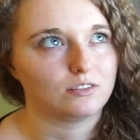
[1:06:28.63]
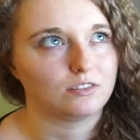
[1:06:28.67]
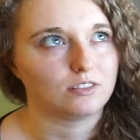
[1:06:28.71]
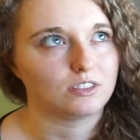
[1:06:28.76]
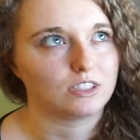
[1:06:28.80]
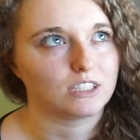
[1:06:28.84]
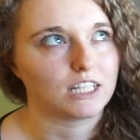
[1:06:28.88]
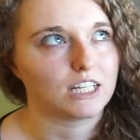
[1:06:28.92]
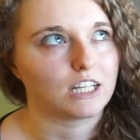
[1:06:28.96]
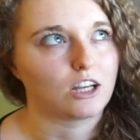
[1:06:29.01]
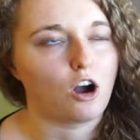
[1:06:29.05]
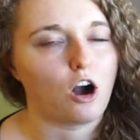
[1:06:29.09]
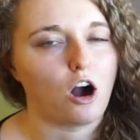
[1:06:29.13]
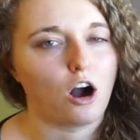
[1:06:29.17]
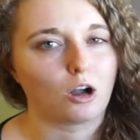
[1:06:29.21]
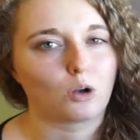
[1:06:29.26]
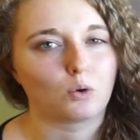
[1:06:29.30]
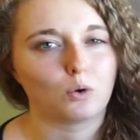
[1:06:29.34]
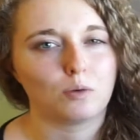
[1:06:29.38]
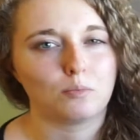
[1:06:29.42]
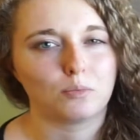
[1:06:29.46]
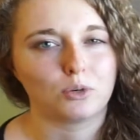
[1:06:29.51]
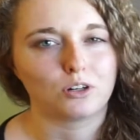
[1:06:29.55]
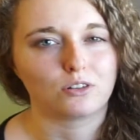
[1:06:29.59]
It's like
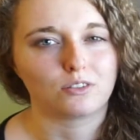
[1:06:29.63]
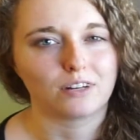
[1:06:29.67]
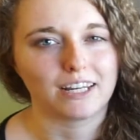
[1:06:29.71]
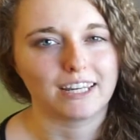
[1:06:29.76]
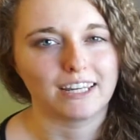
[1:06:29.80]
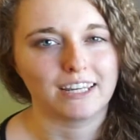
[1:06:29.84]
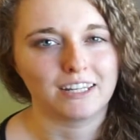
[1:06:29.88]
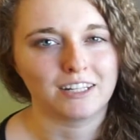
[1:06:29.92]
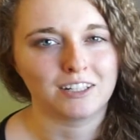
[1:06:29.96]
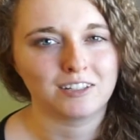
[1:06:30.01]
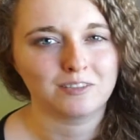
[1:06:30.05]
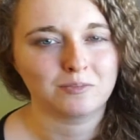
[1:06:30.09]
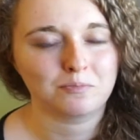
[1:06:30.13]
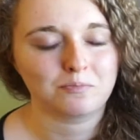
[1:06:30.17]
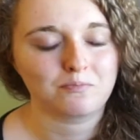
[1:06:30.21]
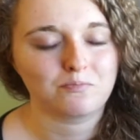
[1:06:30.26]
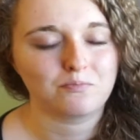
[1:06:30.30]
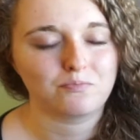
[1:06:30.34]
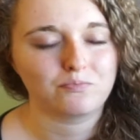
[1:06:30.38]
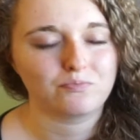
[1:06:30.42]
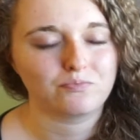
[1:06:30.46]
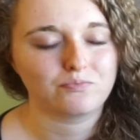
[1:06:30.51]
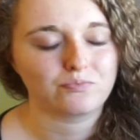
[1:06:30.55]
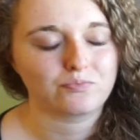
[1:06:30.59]
aquamarine.
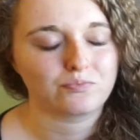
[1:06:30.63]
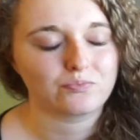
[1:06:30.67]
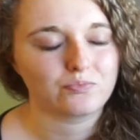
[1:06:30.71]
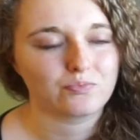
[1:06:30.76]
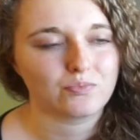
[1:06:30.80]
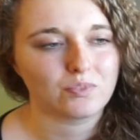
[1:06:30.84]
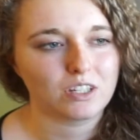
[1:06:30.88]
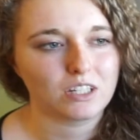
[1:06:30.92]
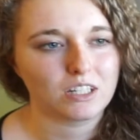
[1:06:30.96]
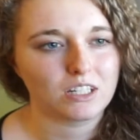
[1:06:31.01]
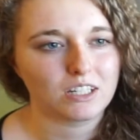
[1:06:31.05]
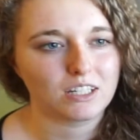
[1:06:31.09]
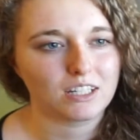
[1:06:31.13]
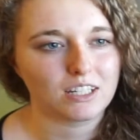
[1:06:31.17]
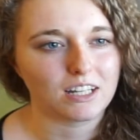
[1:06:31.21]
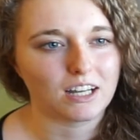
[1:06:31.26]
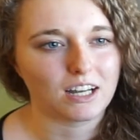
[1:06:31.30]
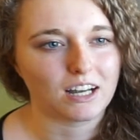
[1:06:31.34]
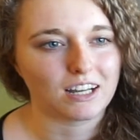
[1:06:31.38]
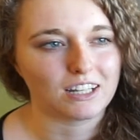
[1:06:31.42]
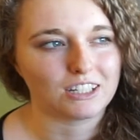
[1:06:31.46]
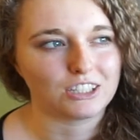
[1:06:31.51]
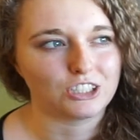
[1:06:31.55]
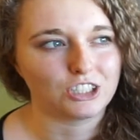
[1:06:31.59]

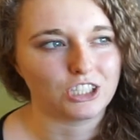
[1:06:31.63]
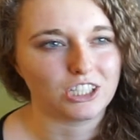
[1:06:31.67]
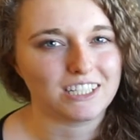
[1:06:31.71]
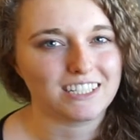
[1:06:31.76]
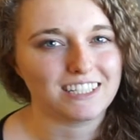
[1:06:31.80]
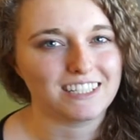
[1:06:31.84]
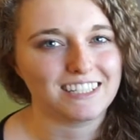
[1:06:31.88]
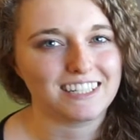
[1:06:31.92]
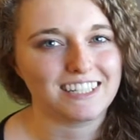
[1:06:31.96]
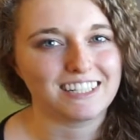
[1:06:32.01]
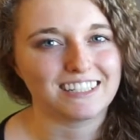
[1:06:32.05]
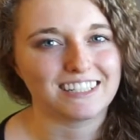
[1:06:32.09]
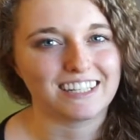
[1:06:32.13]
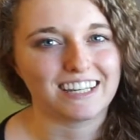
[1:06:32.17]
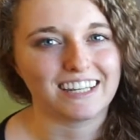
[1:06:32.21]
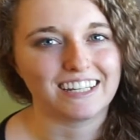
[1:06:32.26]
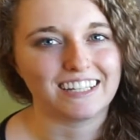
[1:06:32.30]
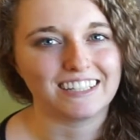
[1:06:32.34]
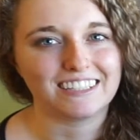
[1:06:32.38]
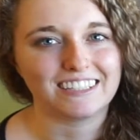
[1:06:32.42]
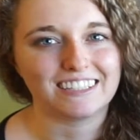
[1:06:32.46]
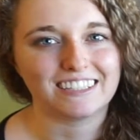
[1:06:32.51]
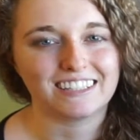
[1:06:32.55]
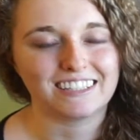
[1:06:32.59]
Uh, she sees
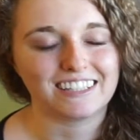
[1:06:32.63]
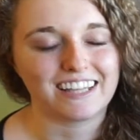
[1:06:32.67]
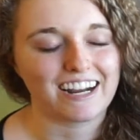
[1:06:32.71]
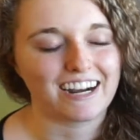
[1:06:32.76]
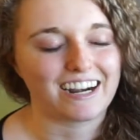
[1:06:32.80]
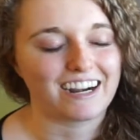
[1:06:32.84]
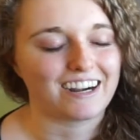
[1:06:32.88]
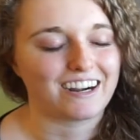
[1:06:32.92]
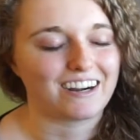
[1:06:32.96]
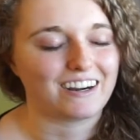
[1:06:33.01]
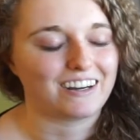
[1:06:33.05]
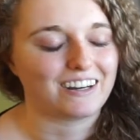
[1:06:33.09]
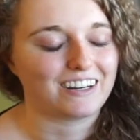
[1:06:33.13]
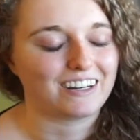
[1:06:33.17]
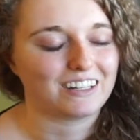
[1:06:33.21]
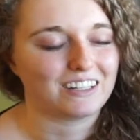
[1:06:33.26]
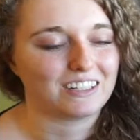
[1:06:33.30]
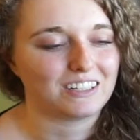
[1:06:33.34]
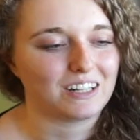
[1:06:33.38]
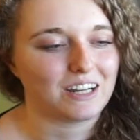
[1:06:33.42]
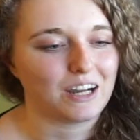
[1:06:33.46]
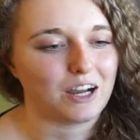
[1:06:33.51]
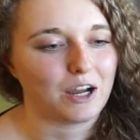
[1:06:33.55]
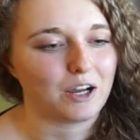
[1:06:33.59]
it there
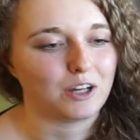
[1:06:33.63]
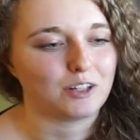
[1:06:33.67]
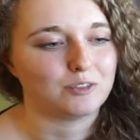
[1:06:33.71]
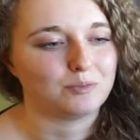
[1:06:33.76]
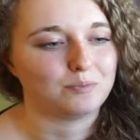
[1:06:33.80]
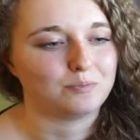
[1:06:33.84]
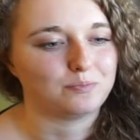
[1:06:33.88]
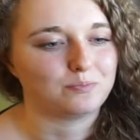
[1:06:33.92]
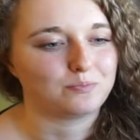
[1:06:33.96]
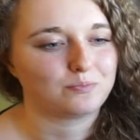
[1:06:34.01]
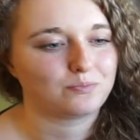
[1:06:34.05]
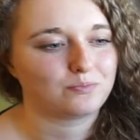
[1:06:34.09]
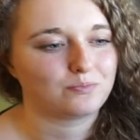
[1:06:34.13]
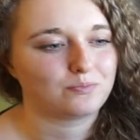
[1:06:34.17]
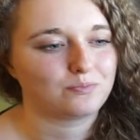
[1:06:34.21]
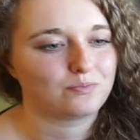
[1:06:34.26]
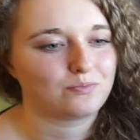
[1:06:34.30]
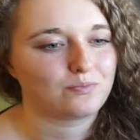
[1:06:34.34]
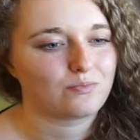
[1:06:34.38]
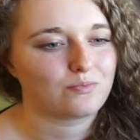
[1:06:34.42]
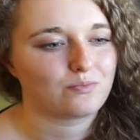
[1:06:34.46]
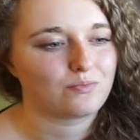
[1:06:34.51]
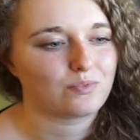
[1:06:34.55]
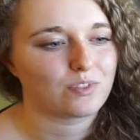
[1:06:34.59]
um,
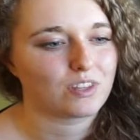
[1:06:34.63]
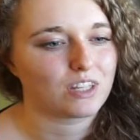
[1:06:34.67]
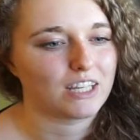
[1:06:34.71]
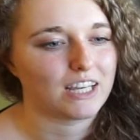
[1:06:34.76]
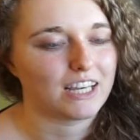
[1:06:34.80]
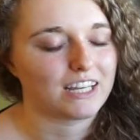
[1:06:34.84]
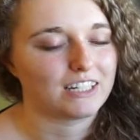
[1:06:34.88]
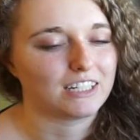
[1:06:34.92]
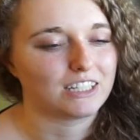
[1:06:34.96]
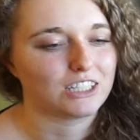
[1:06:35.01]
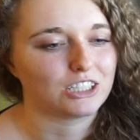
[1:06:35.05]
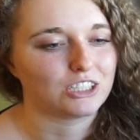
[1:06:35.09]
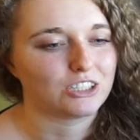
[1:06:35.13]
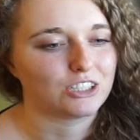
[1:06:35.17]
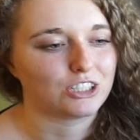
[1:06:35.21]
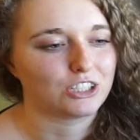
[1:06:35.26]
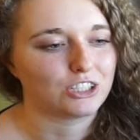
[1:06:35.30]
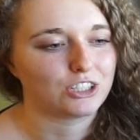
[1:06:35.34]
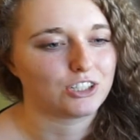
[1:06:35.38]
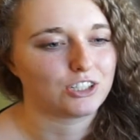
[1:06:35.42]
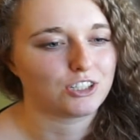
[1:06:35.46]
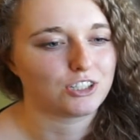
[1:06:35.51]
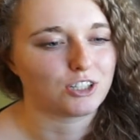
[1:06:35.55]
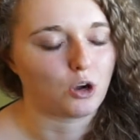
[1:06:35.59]
and it
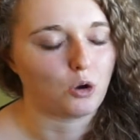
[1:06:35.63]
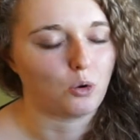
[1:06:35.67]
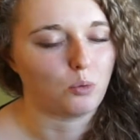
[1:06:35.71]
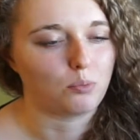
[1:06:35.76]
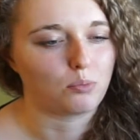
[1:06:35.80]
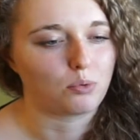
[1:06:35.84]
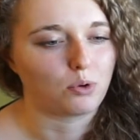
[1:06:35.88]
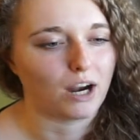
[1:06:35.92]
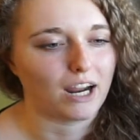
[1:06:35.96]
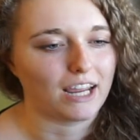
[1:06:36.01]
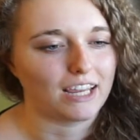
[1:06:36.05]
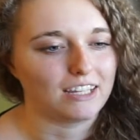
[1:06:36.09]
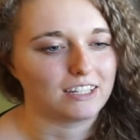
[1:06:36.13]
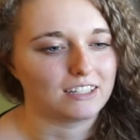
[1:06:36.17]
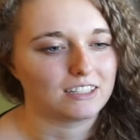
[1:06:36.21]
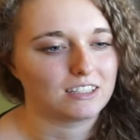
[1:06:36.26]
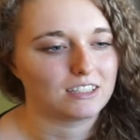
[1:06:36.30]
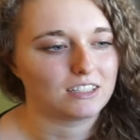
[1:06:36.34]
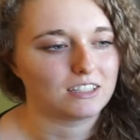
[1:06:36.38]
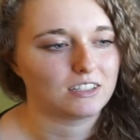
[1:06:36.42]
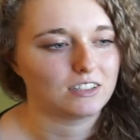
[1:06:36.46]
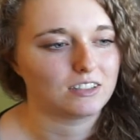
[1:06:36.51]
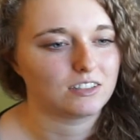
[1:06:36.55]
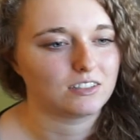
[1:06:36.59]
looks so
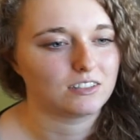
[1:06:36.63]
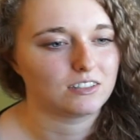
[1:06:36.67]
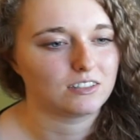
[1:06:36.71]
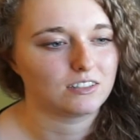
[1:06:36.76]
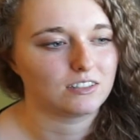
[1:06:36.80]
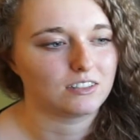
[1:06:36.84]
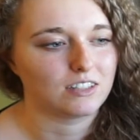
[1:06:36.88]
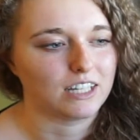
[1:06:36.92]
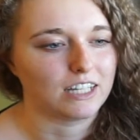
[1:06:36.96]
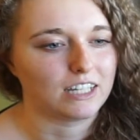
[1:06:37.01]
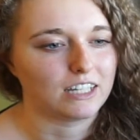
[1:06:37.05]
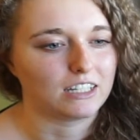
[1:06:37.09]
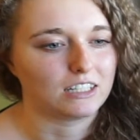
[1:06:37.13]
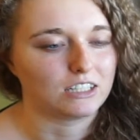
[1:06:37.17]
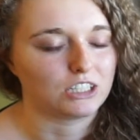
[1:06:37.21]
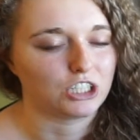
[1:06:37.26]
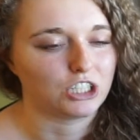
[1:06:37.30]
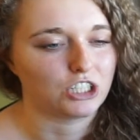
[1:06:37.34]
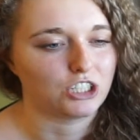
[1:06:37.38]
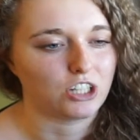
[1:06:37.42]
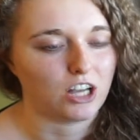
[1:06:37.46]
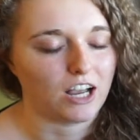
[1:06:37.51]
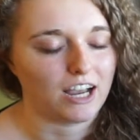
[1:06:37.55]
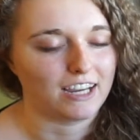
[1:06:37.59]
bright and
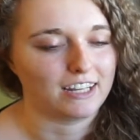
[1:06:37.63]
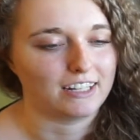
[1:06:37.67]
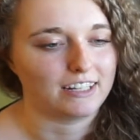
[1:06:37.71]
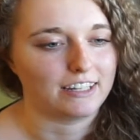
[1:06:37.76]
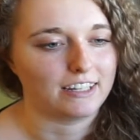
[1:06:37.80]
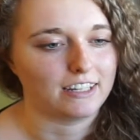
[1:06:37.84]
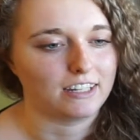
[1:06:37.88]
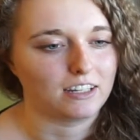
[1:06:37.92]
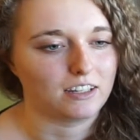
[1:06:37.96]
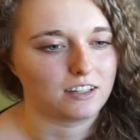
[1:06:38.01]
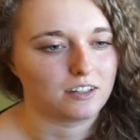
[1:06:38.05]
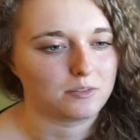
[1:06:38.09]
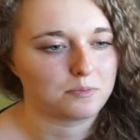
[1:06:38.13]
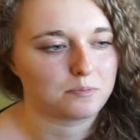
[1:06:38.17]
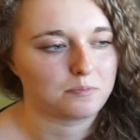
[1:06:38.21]
shiny.